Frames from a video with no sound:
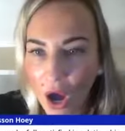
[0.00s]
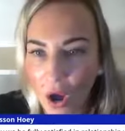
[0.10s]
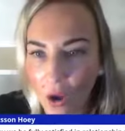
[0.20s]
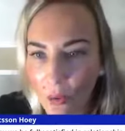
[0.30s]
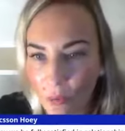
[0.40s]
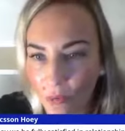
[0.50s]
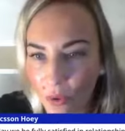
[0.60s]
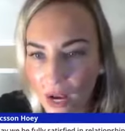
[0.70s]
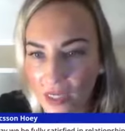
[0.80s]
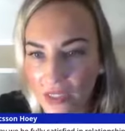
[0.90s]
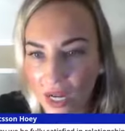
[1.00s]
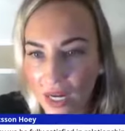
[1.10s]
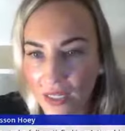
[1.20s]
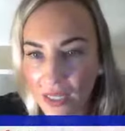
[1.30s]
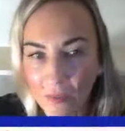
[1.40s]
Oh, praise
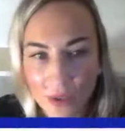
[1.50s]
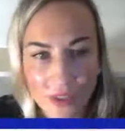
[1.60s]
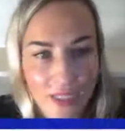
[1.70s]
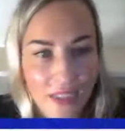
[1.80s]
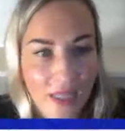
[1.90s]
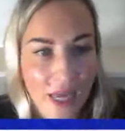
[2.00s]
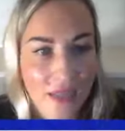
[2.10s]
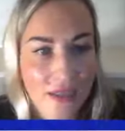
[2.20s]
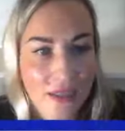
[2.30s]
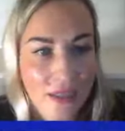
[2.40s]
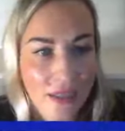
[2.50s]
God. Come on, look at that.